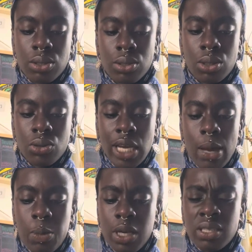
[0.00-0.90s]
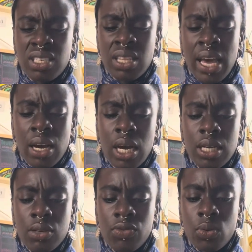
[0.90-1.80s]
So tapping into that kind
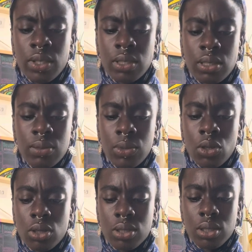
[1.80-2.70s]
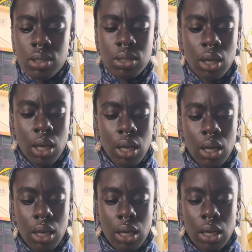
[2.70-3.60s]
of wisdom looks
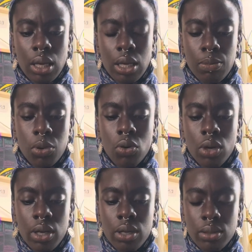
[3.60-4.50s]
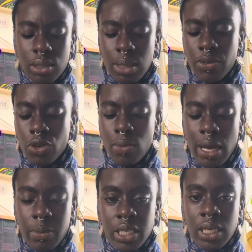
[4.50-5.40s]
important. Some of you might
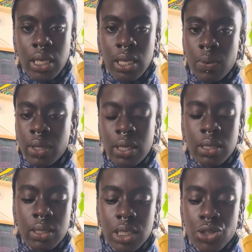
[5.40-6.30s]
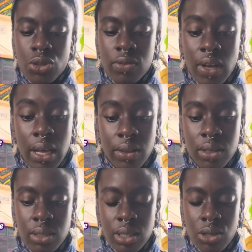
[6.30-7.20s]
be dealing with the indecision of
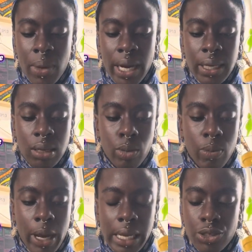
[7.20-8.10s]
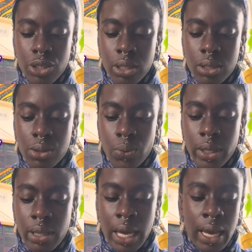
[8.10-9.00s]
others, and you might need to be patient
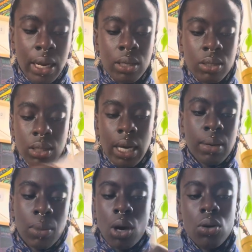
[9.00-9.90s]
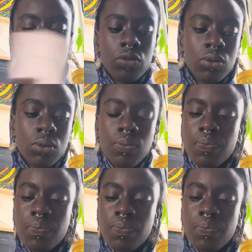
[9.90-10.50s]
with that and hopeful.